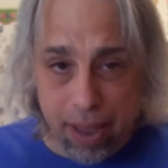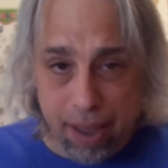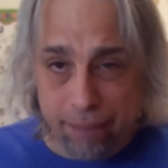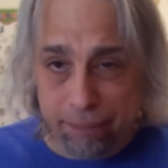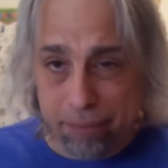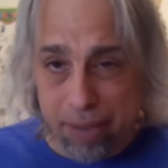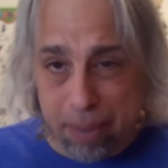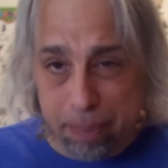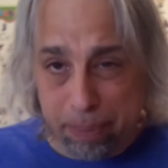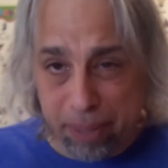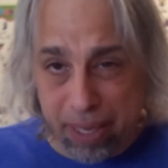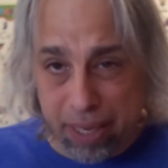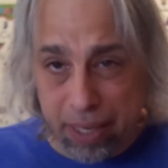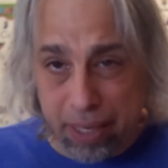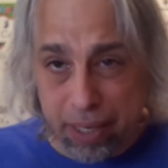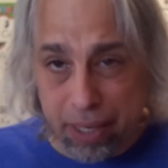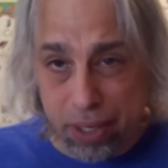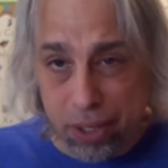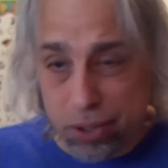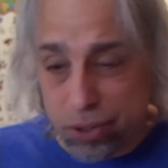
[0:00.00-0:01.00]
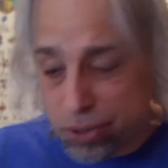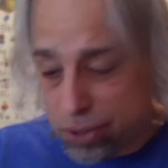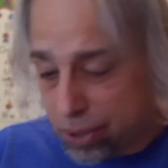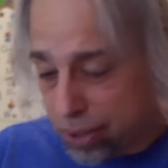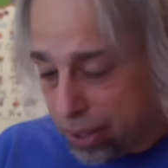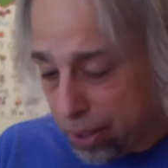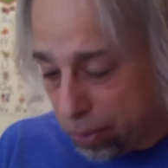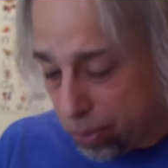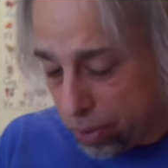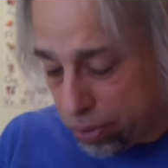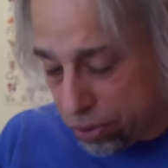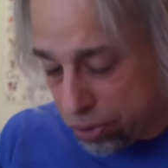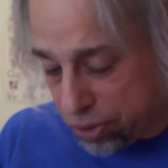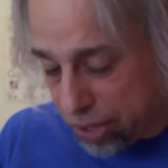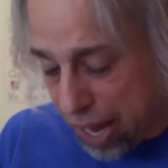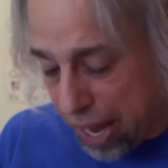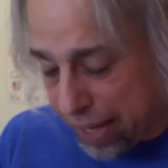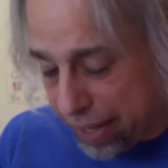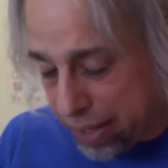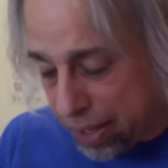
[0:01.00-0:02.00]
MVPs or
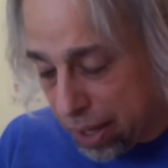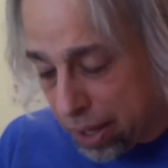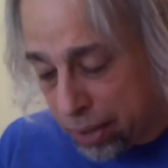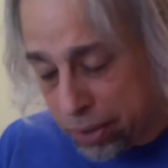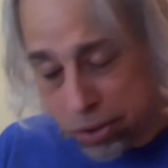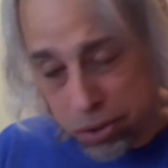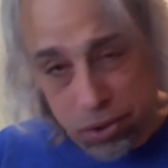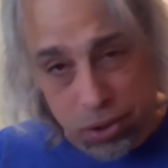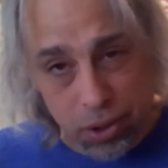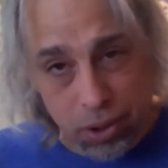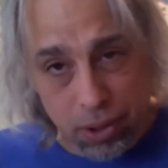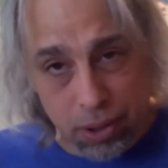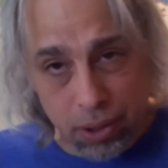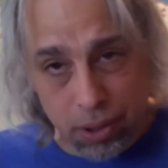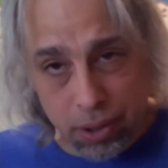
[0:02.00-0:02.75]
Cy Youngs.